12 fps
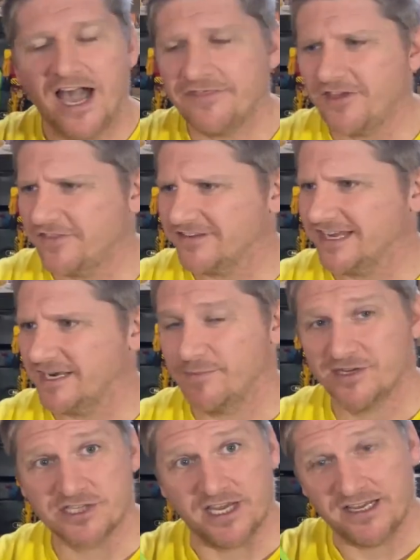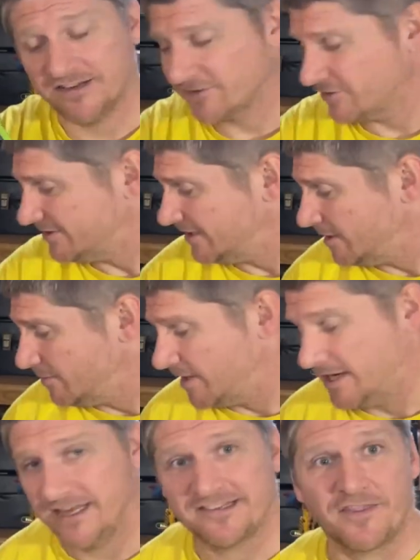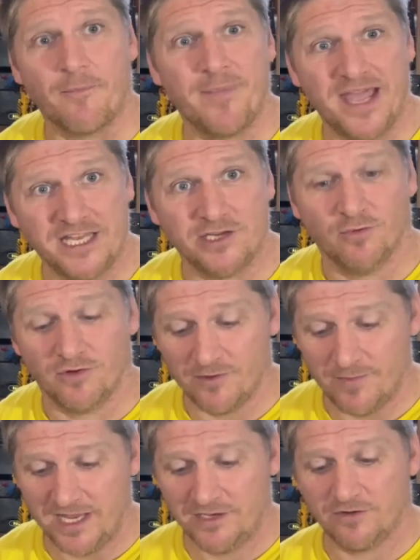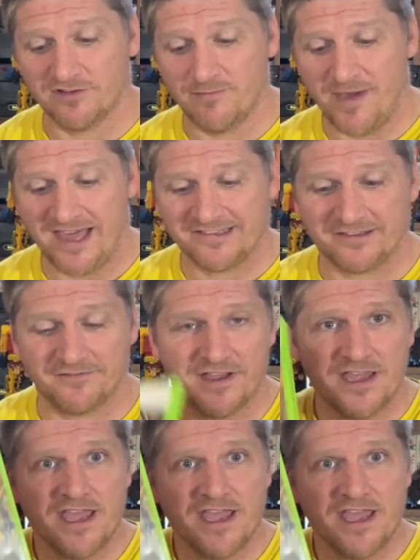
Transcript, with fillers: I thought this had a bunch of inserts in it, but it's the manual. The manual is massive.